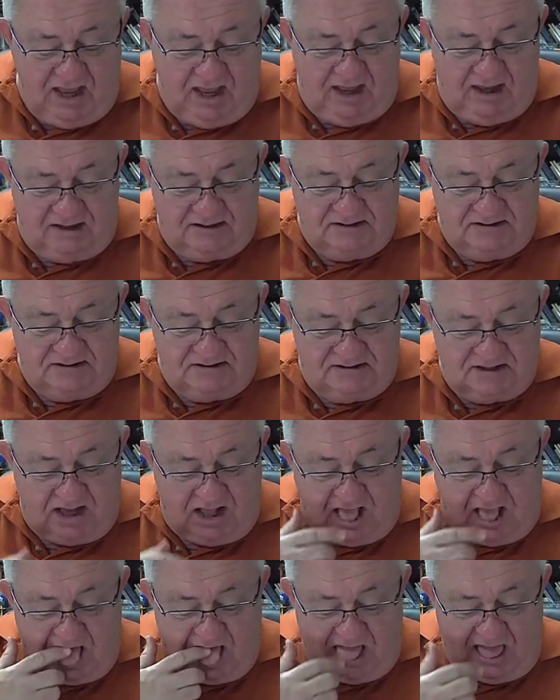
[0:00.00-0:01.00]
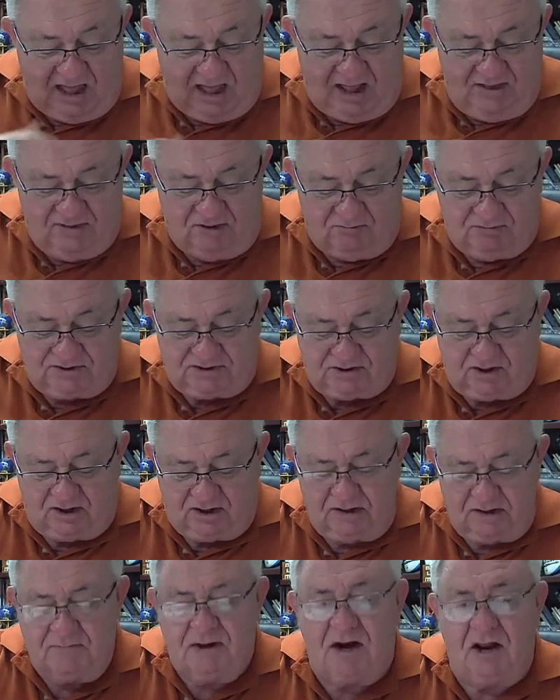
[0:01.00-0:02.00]
and uh, and they were
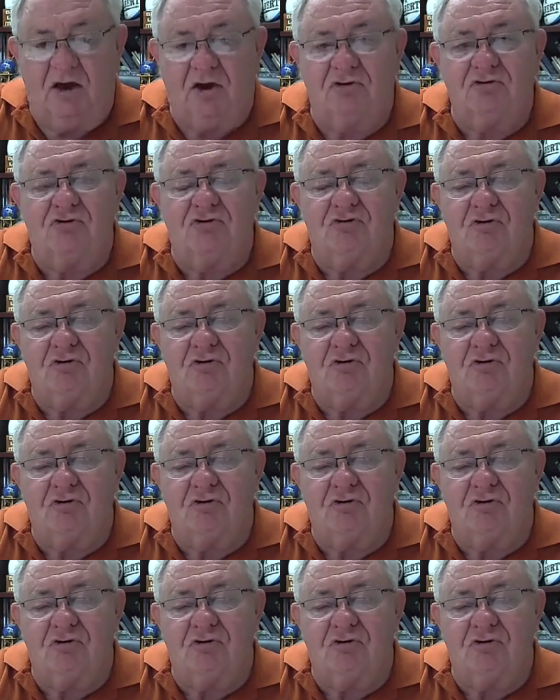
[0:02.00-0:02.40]
talking about how